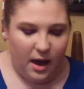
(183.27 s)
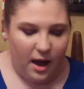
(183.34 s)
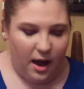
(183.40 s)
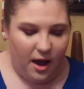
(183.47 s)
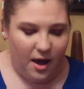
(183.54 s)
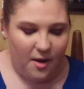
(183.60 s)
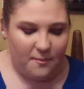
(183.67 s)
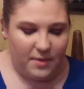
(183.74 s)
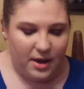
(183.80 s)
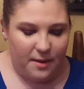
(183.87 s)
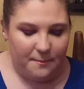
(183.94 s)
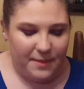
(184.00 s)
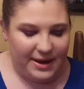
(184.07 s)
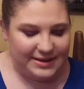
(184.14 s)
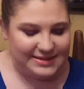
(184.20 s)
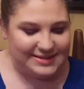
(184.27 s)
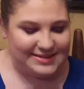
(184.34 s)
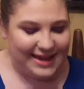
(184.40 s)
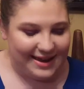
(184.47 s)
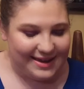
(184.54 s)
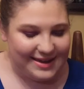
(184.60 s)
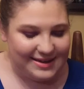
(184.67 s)
My
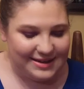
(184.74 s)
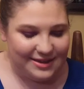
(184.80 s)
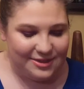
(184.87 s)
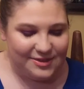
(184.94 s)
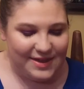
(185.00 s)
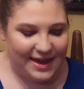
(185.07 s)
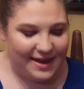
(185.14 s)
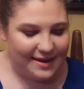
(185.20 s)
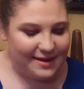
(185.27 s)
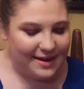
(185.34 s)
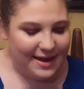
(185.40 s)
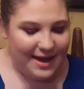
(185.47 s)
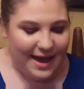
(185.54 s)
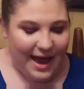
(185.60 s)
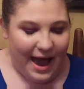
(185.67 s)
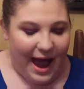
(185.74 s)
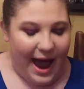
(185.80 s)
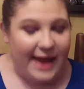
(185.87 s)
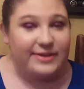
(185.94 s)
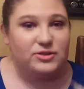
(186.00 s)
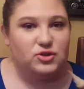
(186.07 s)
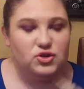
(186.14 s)
second thing,
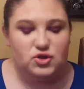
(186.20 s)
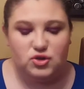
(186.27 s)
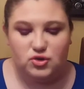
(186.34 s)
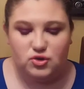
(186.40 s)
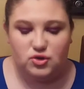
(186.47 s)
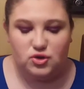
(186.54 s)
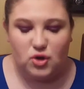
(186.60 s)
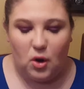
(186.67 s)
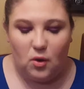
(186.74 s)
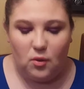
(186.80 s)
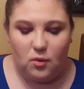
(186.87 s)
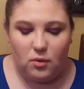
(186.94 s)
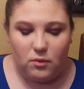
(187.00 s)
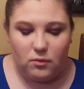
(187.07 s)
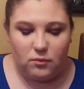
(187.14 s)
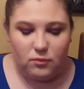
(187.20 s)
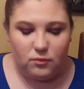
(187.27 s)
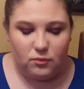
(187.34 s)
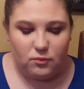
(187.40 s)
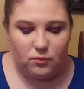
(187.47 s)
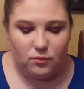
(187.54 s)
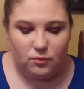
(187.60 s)
I don't
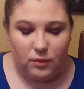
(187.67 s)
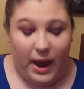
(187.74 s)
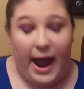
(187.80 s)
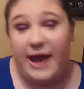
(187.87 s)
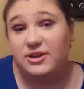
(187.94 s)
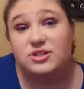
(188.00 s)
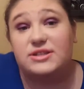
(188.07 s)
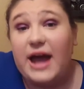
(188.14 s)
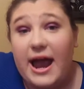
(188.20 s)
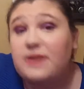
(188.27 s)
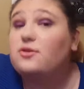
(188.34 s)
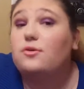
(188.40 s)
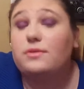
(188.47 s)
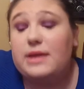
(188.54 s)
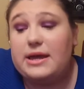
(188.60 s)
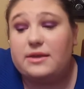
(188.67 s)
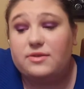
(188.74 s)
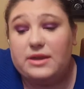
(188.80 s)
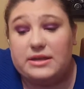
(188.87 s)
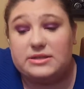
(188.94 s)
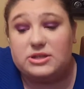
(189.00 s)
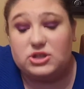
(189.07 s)
like
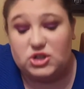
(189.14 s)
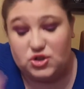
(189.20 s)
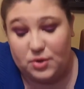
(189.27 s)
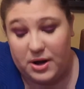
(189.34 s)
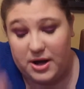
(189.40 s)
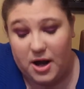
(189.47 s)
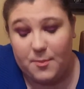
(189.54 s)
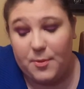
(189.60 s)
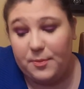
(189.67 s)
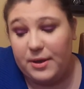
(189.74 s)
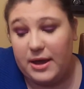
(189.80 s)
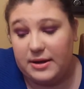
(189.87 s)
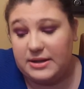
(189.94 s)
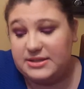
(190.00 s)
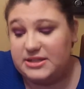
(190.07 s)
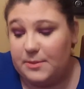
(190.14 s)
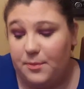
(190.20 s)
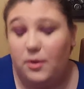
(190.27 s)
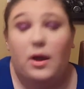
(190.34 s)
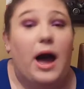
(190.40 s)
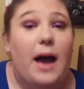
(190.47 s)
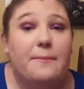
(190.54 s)
these. Straight up, plain and
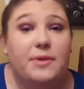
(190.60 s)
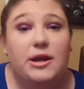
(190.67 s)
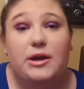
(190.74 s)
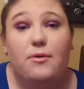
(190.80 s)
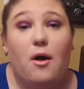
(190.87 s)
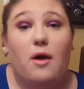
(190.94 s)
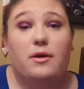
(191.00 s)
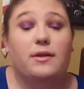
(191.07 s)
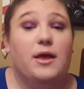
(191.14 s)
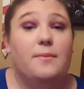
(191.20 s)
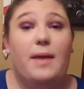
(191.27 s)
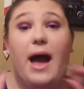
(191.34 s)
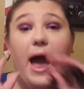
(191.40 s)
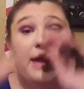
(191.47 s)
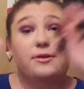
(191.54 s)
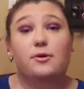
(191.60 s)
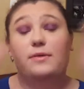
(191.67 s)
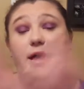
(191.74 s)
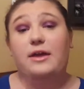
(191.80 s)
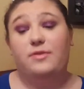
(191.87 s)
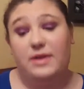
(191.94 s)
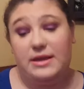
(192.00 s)
simple. I'm gonna go out on a limb. I don't
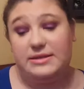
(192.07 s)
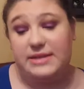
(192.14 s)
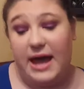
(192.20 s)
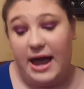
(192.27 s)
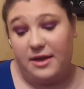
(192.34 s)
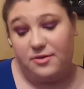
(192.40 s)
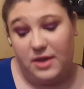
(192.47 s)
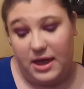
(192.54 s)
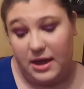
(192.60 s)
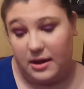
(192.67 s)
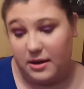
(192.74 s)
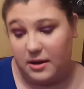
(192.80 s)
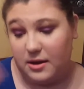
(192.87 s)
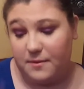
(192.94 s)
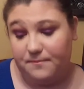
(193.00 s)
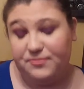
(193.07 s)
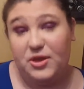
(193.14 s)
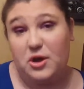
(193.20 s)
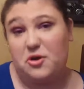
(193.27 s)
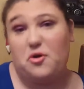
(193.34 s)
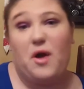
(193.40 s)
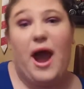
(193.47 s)
like these. I think
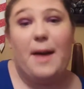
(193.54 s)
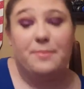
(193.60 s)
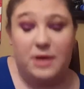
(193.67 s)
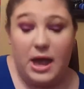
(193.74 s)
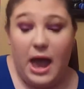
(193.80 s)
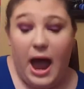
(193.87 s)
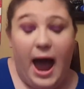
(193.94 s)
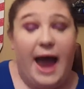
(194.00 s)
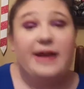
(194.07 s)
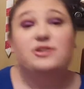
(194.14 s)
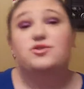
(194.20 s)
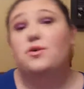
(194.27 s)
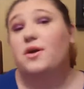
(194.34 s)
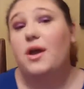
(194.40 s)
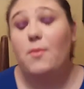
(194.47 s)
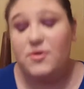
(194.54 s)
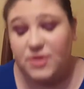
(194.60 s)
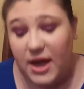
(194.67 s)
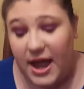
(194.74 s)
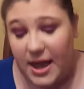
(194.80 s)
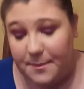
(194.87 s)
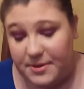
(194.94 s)
they're crap. I don't get what
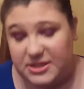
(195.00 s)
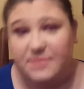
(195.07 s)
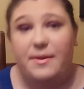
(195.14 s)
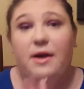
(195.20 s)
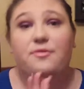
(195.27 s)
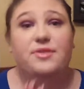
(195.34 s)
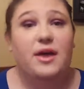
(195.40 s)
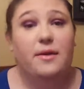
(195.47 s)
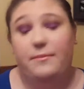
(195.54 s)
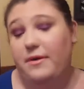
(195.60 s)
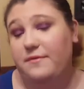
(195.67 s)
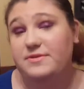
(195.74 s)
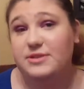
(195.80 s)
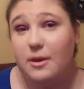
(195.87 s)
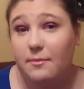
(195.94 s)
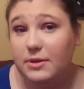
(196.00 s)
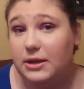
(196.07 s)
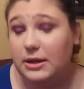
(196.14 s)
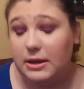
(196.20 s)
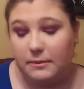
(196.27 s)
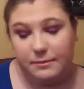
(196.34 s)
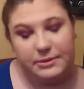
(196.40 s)
the hype is about them. If
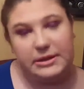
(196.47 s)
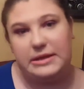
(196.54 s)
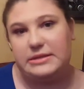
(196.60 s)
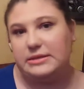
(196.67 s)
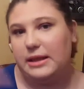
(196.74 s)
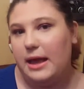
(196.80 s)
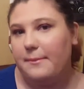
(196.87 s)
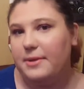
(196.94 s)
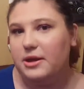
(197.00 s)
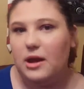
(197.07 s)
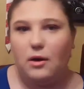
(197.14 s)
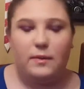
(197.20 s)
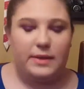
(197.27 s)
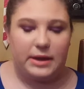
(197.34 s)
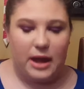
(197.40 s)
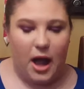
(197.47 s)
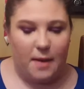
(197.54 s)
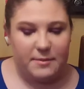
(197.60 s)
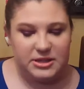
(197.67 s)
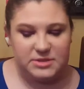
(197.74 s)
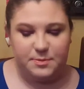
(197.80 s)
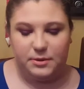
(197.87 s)
somebody can please let me know in the
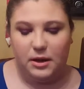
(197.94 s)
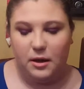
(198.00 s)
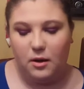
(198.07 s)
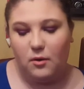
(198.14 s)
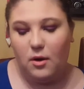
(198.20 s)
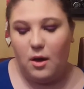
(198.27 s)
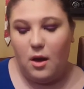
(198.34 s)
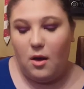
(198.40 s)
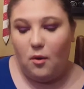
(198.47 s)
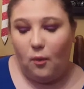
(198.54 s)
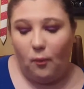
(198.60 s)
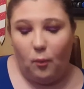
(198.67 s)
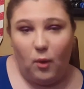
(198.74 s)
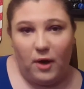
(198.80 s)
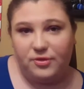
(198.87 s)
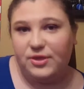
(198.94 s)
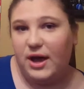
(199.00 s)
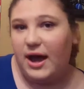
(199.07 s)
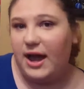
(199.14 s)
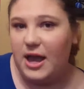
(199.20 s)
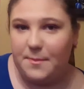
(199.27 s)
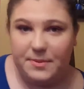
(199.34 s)
comments below what the
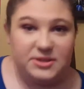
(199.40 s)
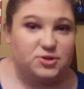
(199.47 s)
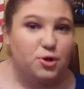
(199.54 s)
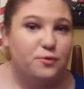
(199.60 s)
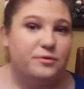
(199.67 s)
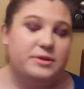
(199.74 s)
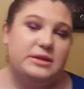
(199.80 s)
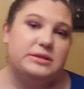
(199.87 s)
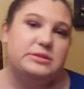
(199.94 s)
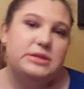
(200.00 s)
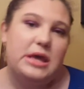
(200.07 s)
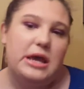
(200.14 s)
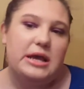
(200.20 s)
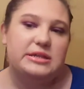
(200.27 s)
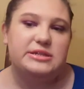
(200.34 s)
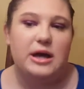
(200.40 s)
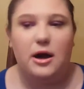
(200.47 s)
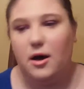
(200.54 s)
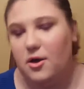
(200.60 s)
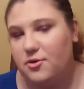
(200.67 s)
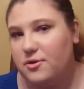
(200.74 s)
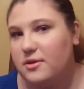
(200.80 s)
hype is over these things,
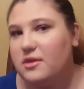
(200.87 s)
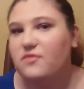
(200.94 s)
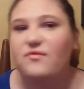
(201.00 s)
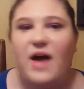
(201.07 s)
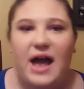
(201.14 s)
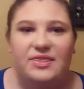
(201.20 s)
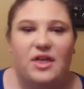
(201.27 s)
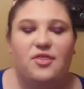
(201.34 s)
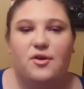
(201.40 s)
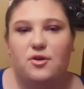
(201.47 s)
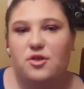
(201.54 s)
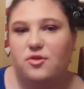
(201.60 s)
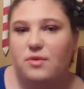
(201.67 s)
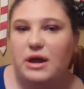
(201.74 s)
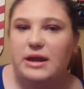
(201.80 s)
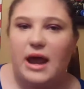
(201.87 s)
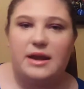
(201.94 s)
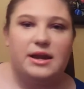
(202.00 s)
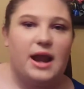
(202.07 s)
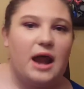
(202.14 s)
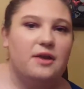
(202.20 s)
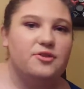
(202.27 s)
other than the fact that they're
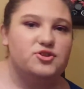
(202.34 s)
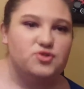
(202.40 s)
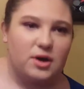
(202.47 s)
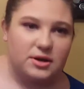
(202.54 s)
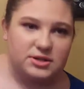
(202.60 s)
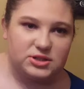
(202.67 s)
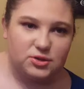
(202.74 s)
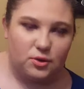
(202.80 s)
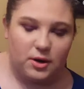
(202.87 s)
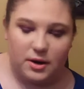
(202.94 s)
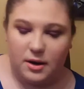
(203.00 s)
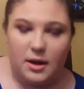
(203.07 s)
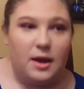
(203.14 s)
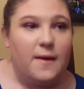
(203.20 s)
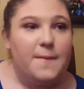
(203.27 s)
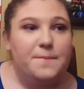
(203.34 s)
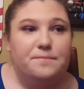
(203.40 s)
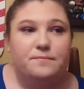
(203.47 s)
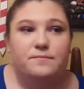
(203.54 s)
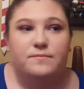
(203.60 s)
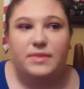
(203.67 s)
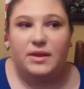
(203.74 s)
$3.99 at the drugstore,
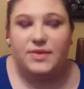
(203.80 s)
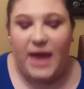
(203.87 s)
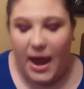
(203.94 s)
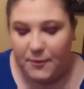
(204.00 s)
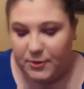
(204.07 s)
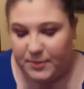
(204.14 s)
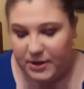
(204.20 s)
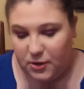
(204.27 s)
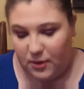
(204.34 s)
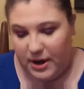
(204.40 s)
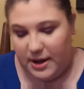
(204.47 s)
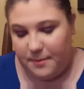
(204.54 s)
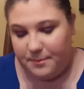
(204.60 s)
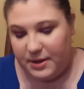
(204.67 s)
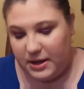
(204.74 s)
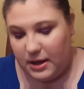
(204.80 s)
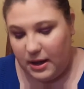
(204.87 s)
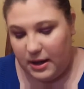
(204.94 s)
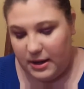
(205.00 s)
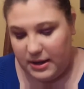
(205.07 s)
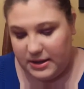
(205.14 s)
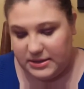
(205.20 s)
that would be great,
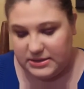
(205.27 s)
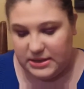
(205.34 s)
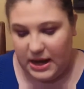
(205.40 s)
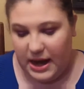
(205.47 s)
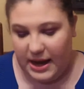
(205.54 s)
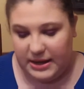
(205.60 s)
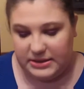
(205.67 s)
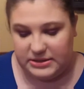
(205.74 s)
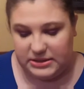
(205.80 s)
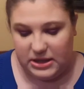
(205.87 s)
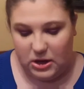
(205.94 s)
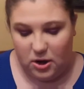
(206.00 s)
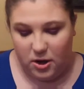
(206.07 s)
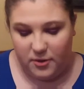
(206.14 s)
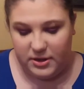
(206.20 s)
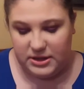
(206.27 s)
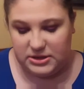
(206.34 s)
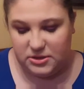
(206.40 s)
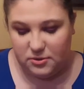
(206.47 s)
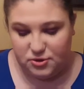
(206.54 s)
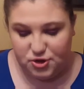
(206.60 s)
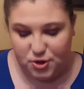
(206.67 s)
because I see all
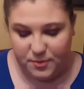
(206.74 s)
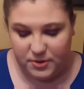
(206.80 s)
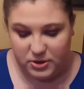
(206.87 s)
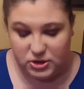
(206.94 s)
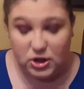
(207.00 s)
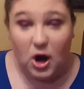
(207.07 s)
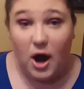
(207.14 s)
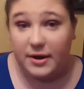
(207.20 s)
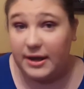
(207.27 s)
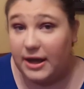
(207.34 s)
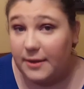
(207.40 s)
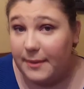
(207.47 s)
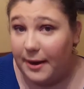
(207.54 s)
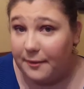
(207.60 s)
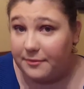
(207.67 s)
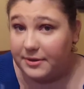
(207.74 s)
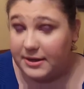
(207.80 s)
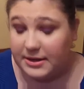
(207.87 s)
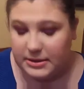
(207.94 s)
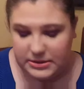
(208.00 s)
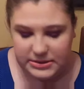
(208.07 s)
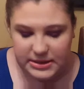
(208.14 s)
these YouTubers talking about
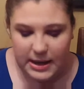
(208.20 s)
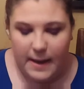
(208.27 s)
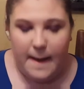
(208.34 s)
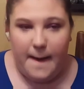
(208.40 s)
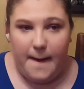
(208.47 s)
these.